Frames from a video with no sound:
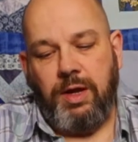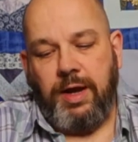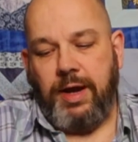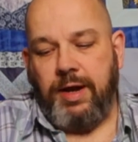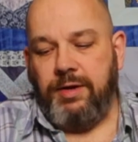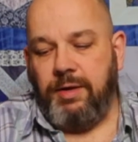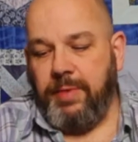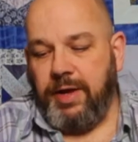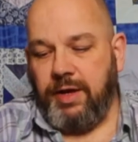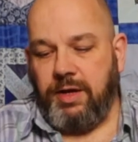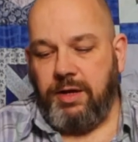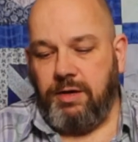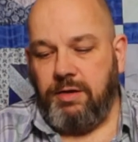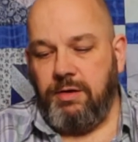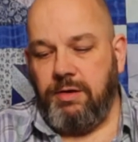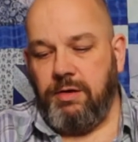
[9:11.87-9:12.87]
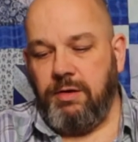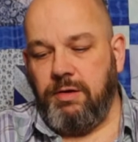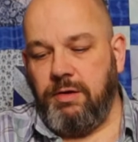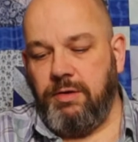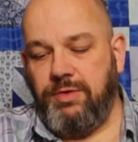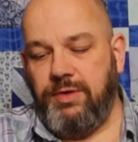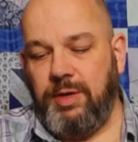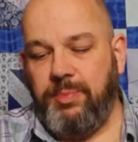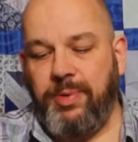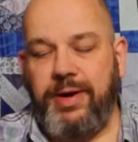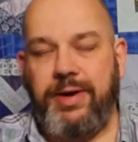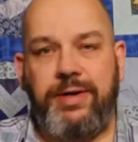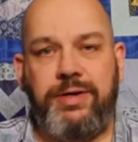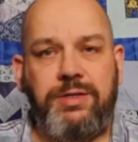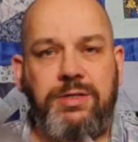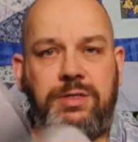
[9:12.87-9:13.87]
And you make 3
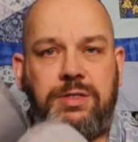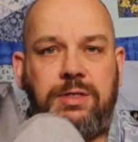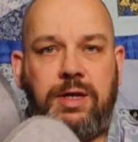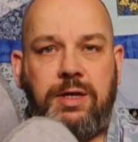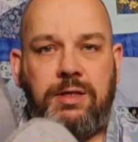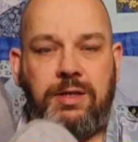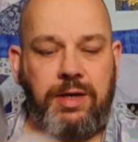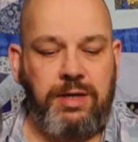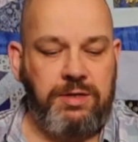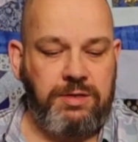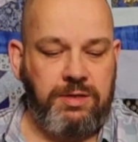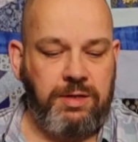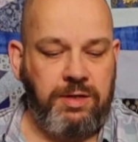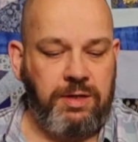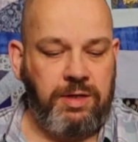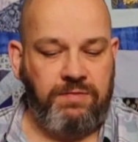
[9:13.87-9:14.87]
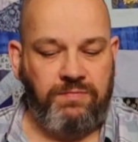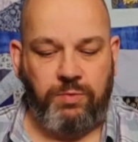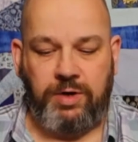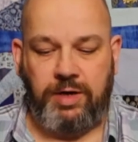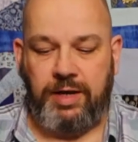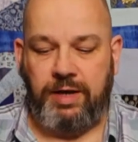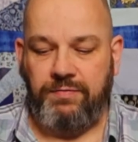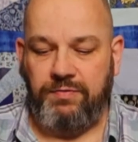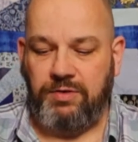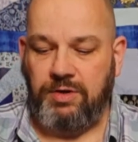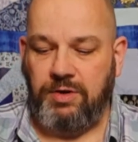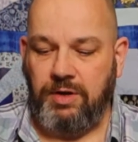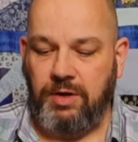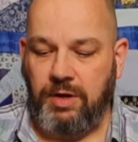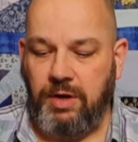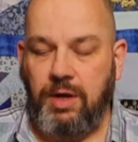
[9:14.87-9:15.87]
pairs like that, and then you have 1 left.
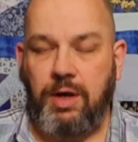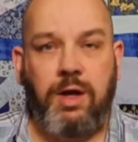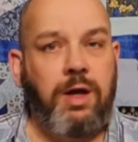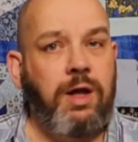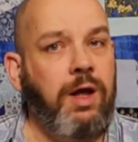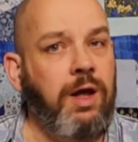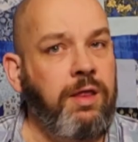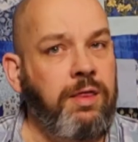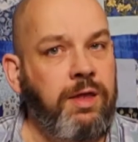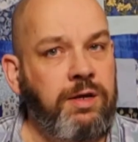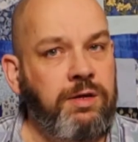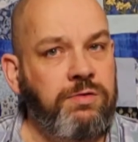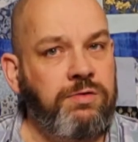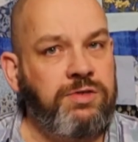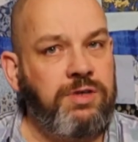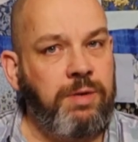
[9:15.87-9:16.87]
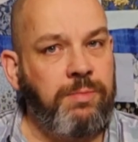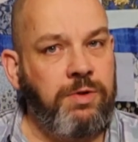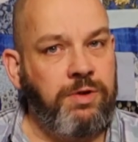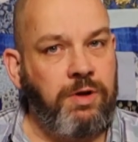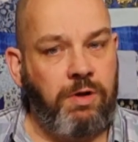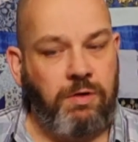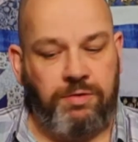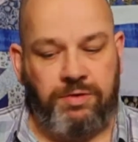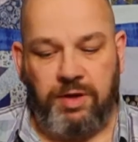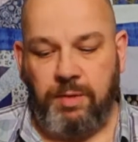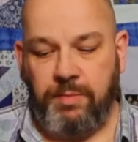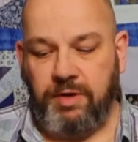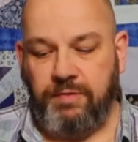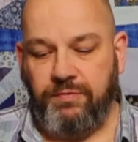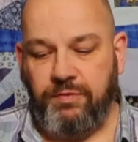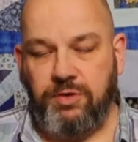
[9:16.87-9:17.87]
And then you assemble the whole thing.
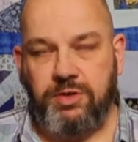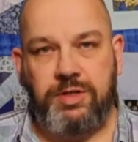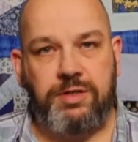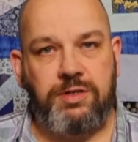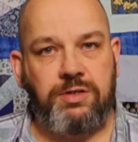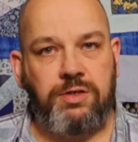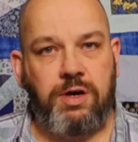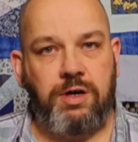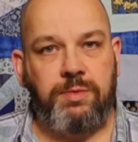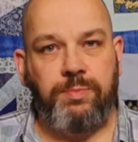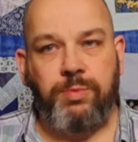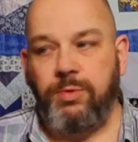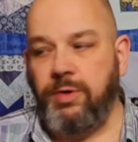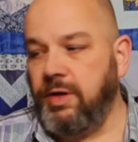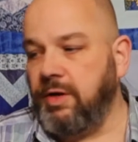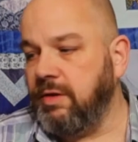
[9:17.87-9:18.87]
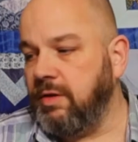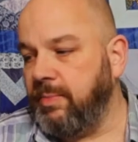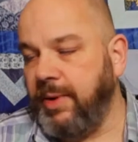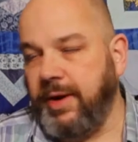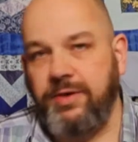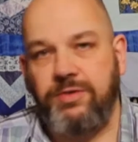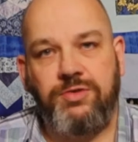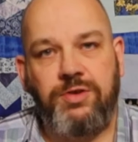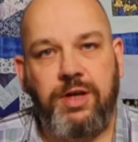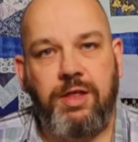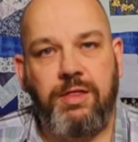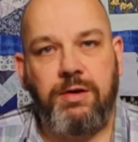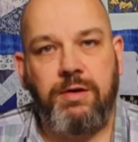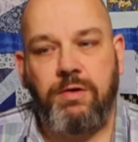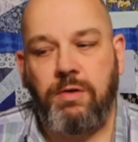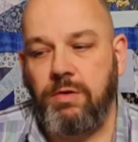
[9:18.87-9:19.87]
But first let's start putting the pairs
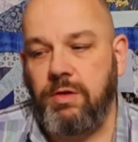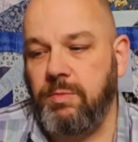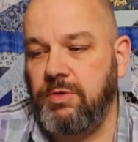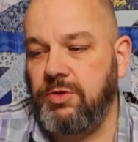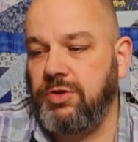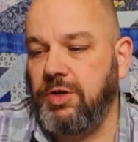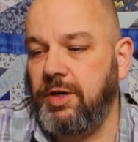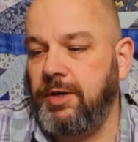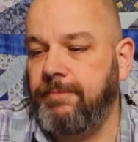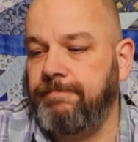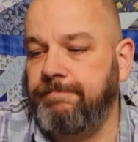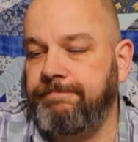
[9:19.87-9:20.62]
together on the machine.